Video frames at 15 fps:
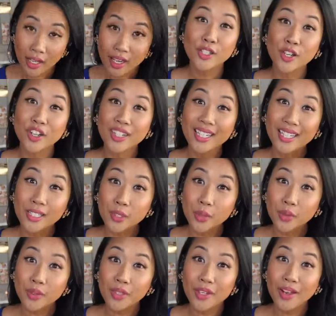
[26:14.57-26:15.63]
turn it into
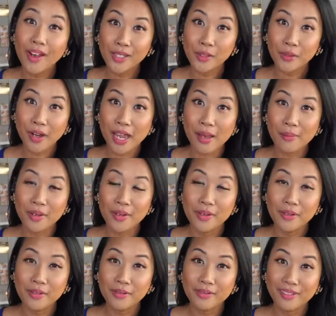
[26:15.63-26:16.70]
an audiogram,
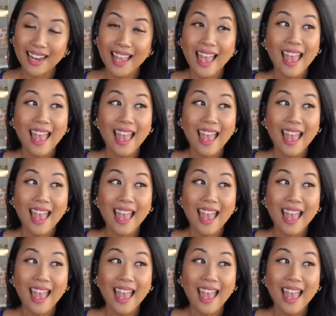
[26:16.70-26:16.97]
right?